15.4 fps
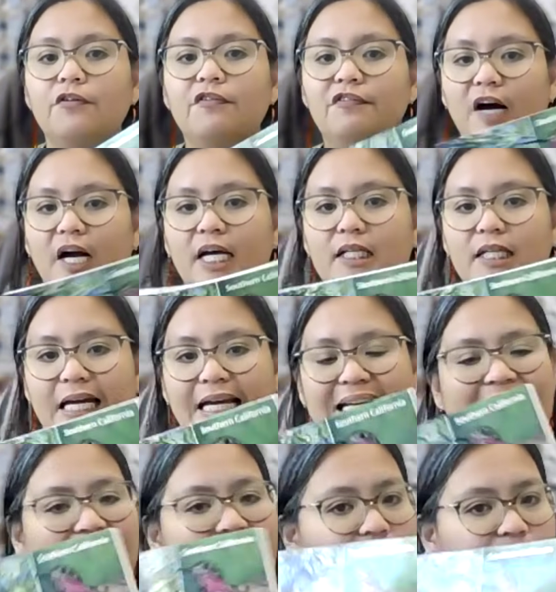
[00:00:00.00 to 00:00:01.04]
find like
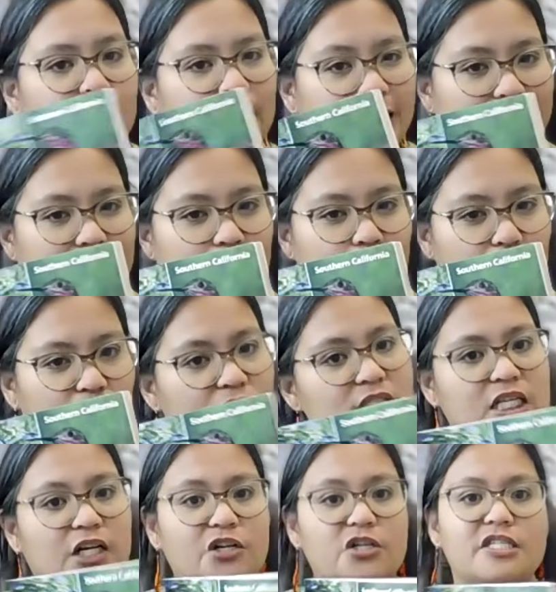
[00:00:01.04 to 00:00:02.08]
native plant
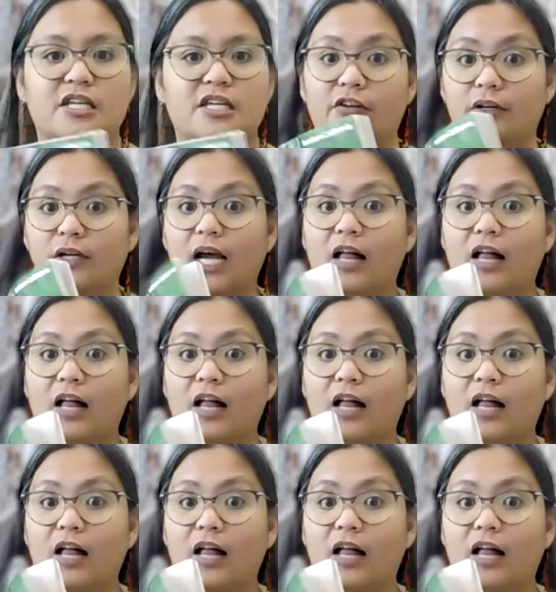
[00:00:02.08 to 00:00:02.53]
books that are Southern